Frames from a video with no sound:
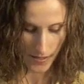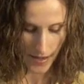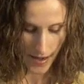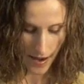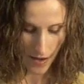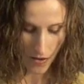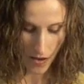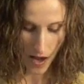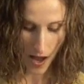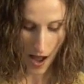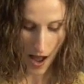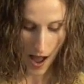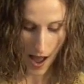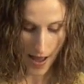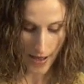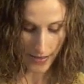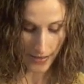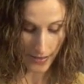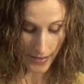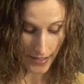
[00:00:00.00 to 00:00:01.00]
Now,
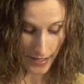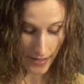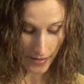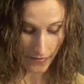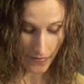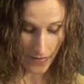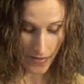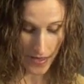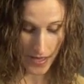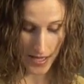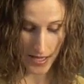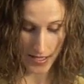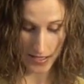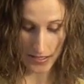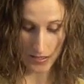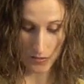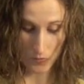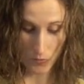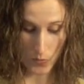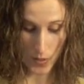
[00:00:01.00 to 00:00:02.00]
I love
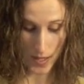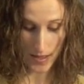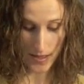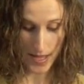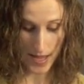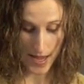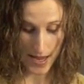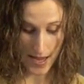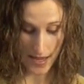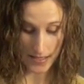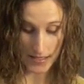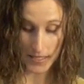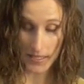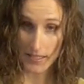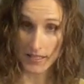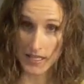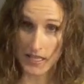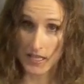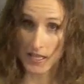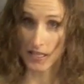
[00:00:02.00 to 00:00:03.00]
this with a
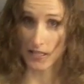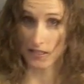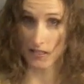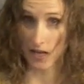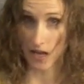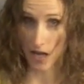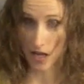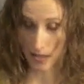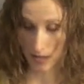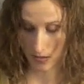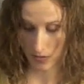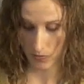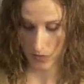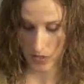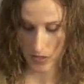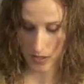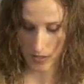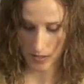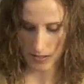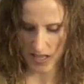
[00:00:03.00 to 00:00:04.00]
tzatziki sauce,
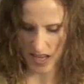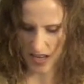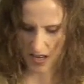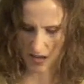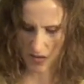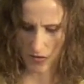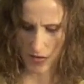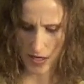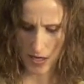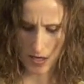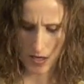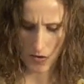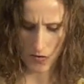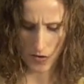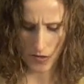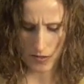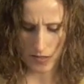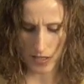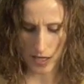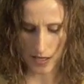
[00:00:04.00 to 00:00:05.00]
which is like a Greek
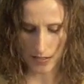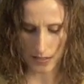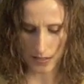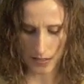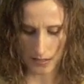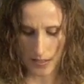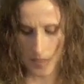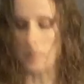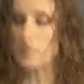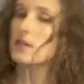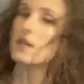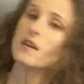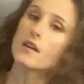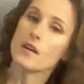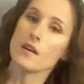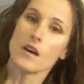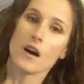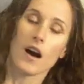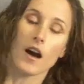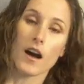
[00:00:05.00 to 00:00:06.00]
yogurt sauce, except
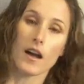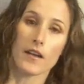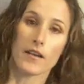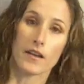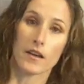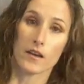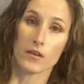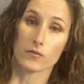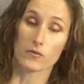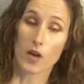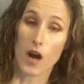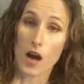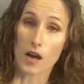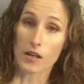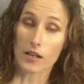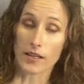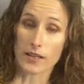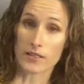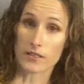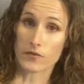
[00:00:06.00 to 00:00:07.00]
on
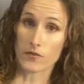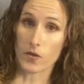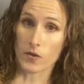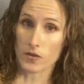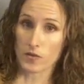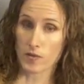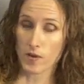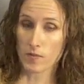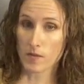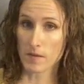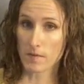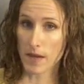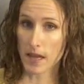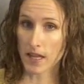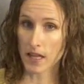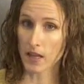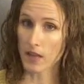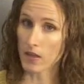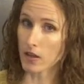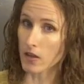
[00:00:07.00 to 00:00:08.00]
raw cleanse, of course, we'd be
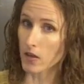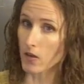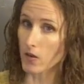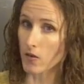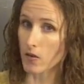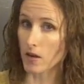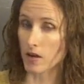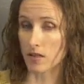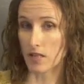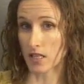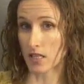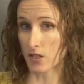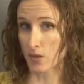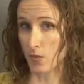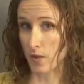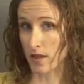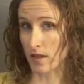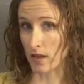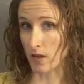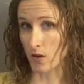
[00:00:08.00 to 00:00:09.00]
making the yogurt
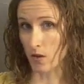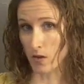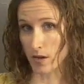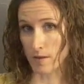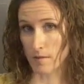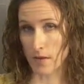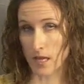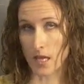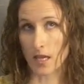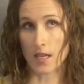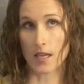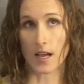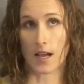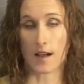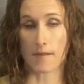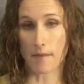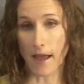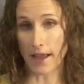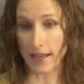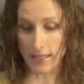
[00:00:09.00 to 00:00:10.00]
dish with a creamy
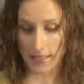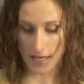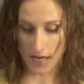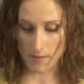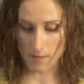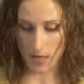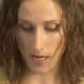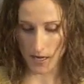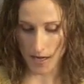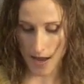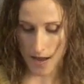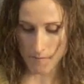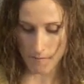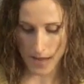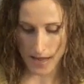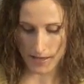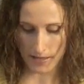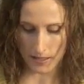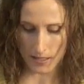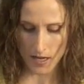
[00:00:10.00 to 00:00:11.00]
macadamia nut
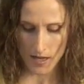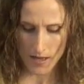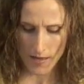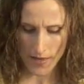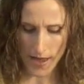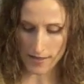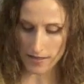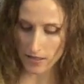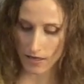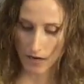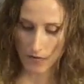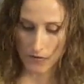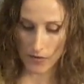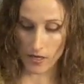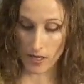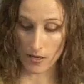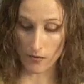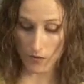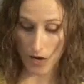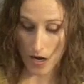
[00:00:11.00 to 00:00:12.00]
base. That's
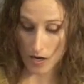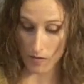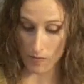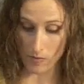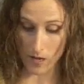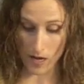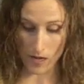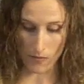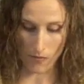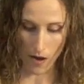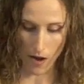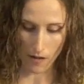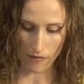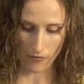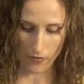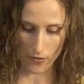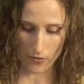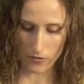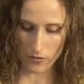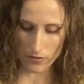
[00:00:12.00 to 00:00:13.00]
covered in Rock and Body Raw
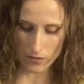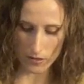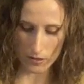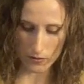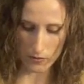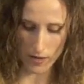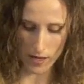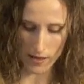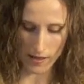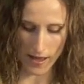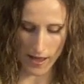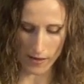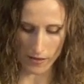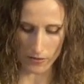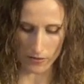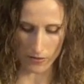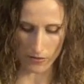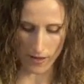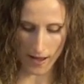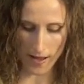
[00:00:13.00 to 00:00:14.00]
Foods as well, how
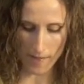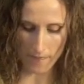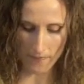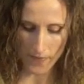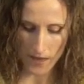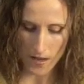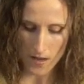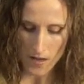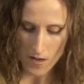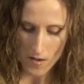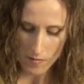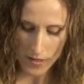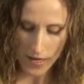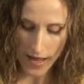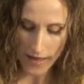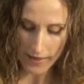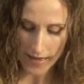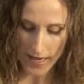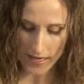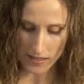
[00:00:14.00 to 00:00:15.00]
to do that.
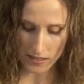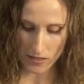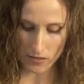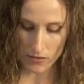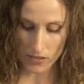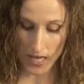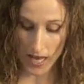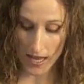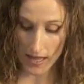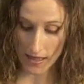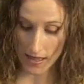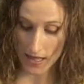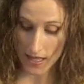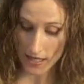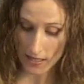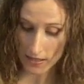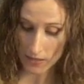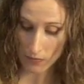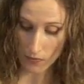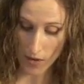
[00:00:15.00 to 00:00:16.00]
But I like to take
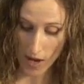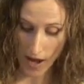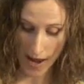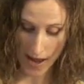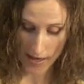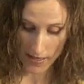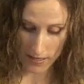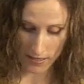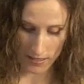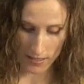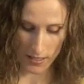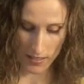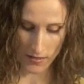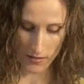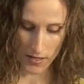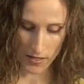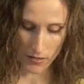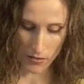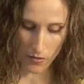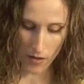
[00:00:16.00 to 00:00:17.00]
this rice,
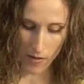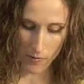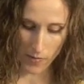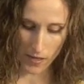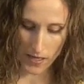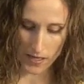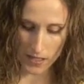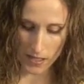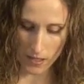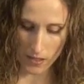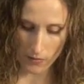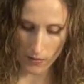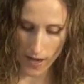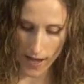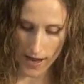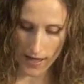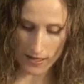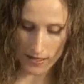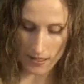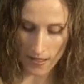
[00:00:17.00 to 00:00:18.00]
this cranberry dill
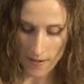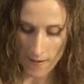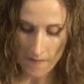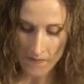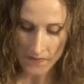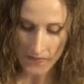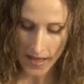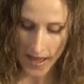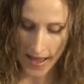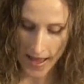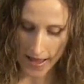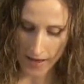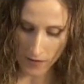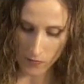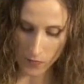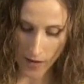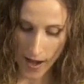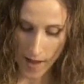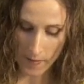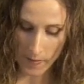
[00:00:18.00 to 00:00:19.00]
rice,
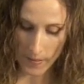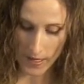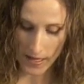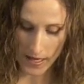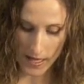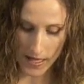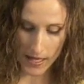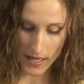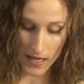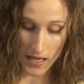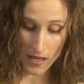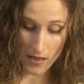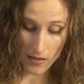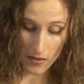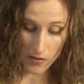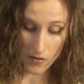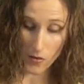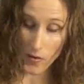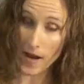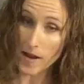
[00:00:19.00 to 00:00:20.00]
and wrap it in
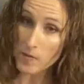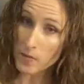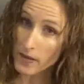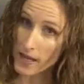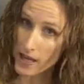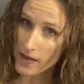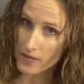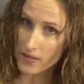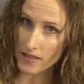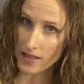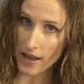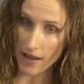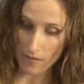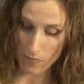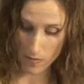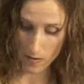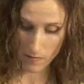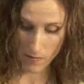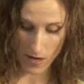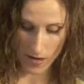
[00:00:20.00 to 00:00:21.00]
either grape leaves that
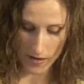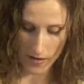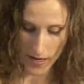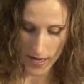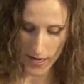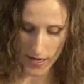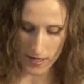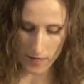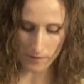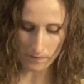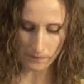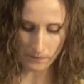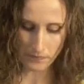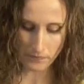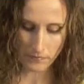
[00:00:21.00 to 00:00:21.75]
have been marinated.